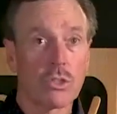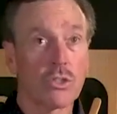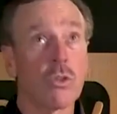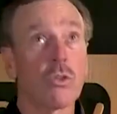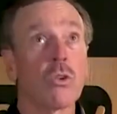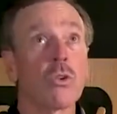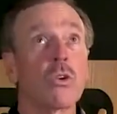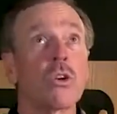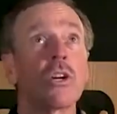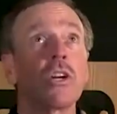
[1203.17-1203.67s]
So
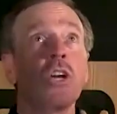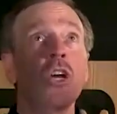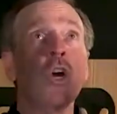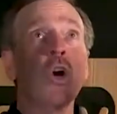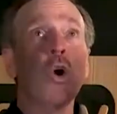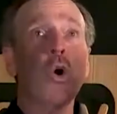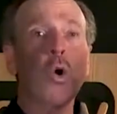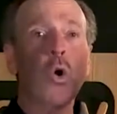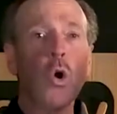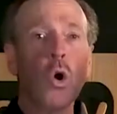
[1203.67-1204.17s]
Lord,
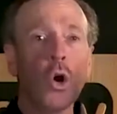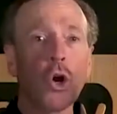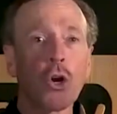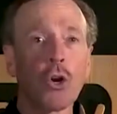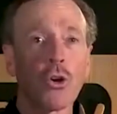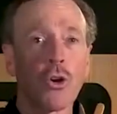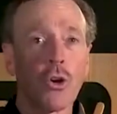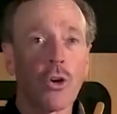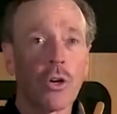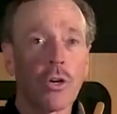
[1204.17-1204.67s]

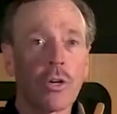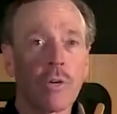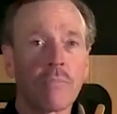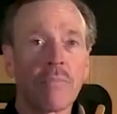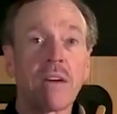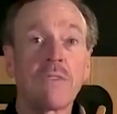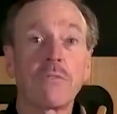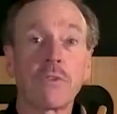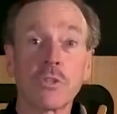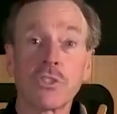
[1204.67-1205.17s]
order.
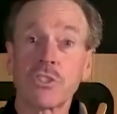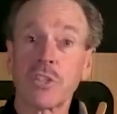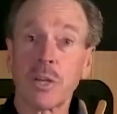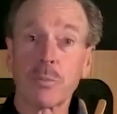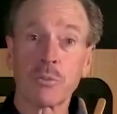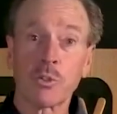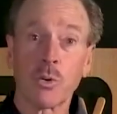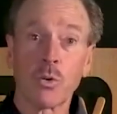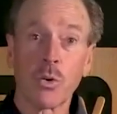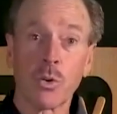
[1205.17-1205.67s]
My
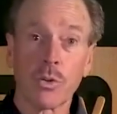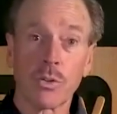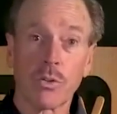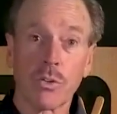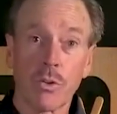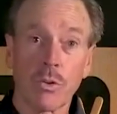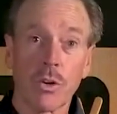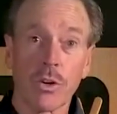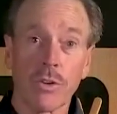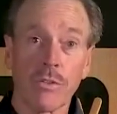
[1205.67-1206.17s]
footsteps are ordered of the
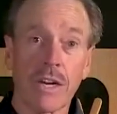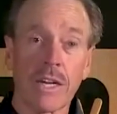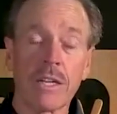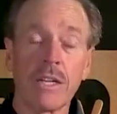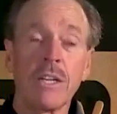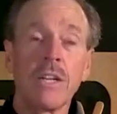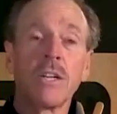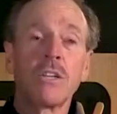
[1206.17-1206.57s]
Lord, right?